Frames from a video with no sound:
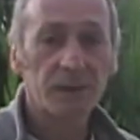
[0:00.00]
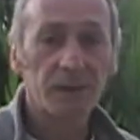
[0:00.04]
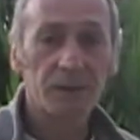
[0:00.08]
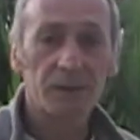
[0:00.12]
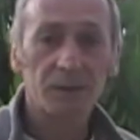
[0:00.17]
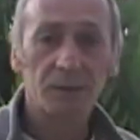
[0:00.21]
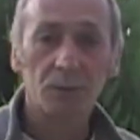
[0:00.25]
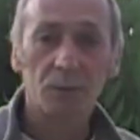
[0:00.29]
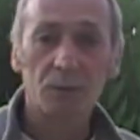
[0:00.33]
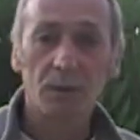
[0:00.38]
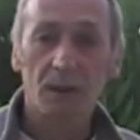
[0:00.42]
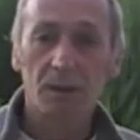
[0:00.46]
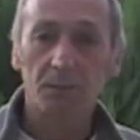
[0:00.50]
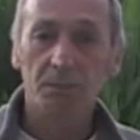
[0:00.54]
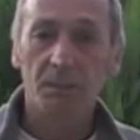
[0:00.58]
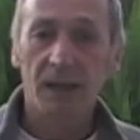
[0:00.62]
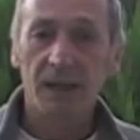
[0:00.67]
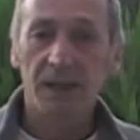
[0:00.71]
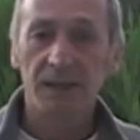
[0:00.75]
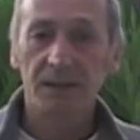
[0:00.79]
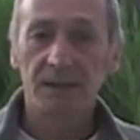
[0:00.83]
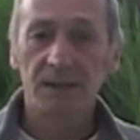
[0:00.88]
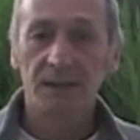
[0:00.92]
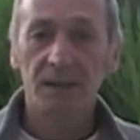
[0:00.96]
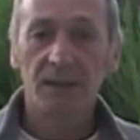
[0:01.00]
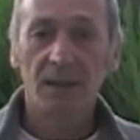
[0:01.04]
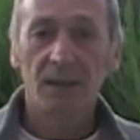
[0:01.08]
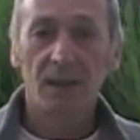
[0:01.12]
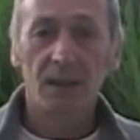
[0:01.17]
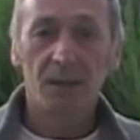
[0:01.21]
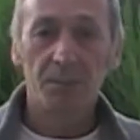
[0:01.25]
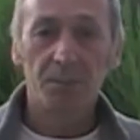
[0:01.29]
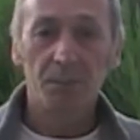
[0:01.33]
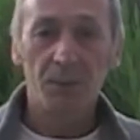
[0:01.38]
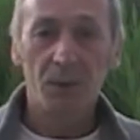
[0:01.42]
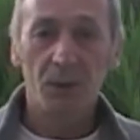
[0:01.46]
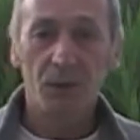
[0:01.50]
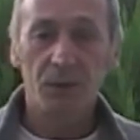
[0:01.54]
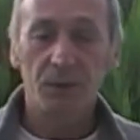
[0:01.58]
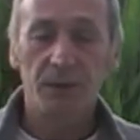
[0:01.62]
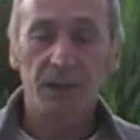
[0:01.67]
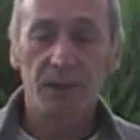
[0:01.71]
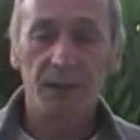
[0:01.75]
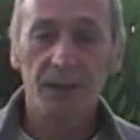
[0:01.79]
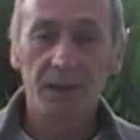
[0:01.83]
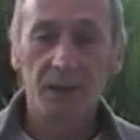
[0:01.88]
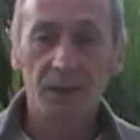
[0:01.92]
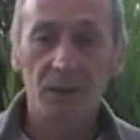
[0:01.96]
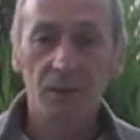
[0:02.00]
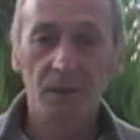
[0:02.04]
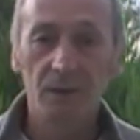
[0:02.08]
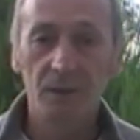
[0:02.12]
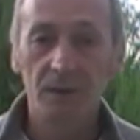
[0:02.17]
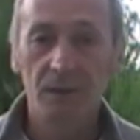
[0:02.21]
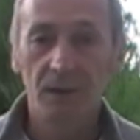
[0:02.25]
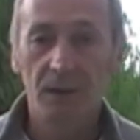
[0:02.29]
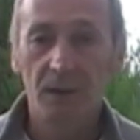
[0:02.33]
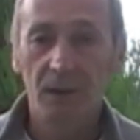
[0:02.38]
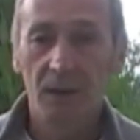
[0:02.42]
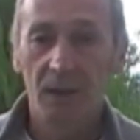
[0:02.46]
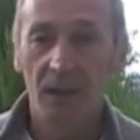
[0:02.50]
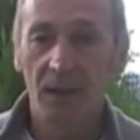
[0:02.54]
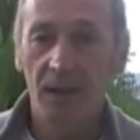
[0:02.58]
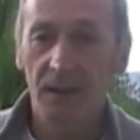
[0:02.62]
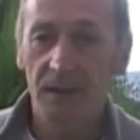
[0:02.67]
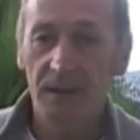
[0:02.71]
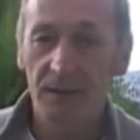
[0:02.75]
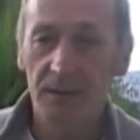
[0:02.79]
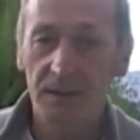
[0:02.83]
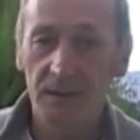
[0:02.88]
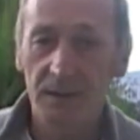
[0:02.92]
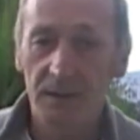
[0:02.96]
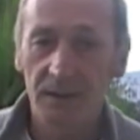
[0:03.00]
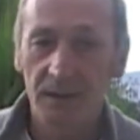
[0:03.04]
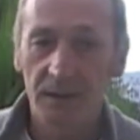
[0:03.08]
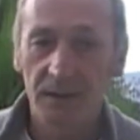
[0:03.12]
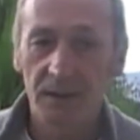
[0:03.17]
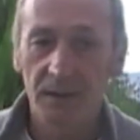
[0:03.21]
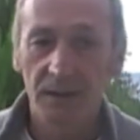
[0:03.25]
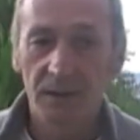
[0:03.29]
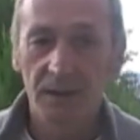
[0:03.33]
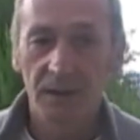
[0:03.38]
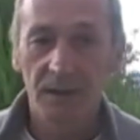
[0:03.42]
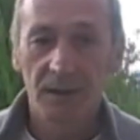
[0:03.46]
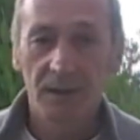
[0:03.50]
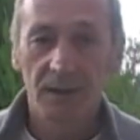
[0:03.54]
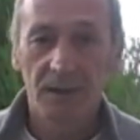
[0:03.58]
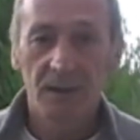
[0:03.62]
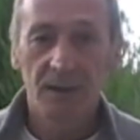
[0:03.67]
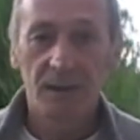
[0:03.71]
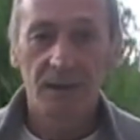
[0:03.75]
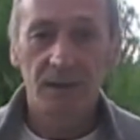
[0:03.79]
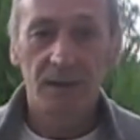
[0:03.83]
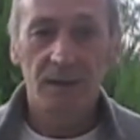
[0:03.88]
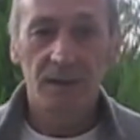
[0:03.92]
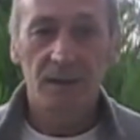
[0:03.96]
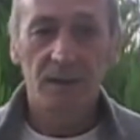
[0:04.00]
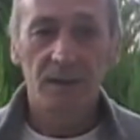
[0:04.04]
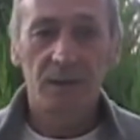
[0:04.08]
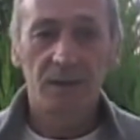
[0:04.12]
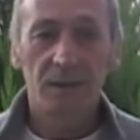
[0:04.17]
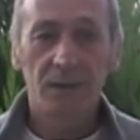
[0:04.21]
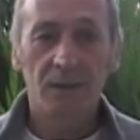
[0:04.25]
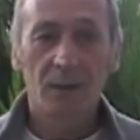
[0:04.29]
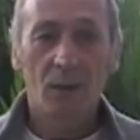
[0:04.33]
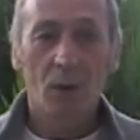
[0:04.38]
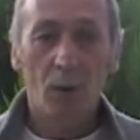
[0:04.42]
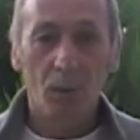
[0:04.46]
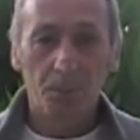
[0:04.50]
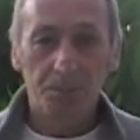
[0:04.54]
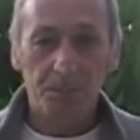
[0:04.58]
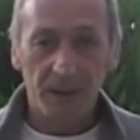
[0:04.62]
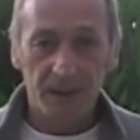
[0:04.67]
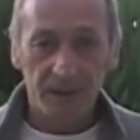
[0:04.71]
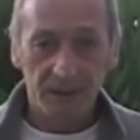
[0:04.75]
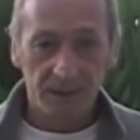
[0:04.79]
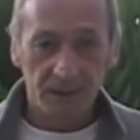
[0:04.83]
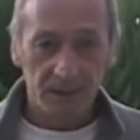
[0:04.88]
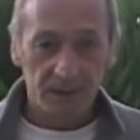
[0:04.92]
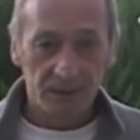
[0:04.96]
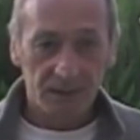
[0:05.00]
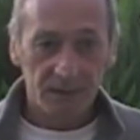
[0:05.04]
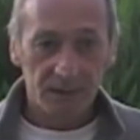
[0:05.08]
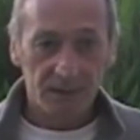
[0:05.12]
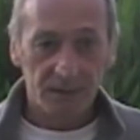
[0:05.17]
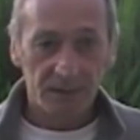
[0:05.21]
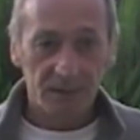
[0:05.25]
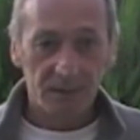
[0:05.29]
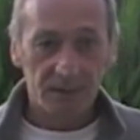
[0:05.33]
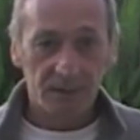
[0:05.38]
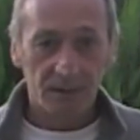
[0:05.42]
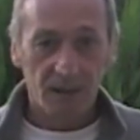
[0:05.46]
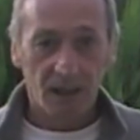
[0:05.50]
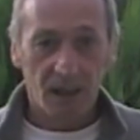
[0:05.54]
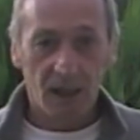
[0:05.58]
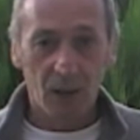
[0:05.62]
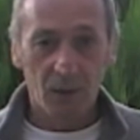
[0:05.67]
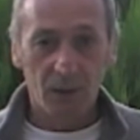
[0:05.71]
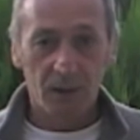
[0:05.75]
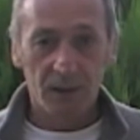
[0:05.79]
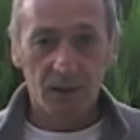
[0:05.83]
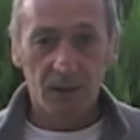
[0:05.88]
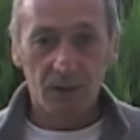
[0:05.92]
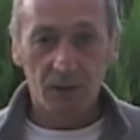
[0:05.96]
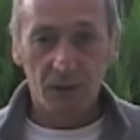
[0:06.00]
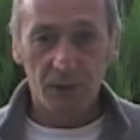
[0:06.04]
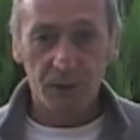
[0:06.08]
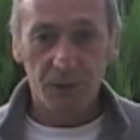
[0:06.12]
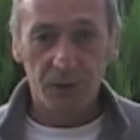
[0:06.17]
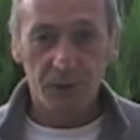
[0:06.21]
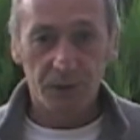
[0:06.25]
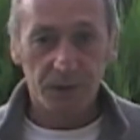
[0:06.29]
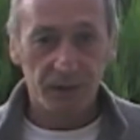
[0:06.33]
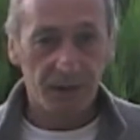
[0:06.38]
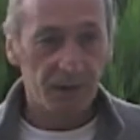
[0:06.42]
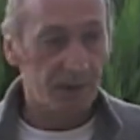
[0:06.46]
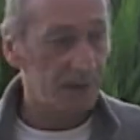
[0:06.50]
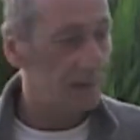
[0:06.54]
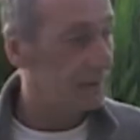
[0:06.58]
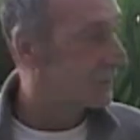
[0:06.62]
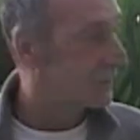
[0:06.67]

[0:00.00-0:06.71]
the dual mind, beyond the ego, and open our consciousness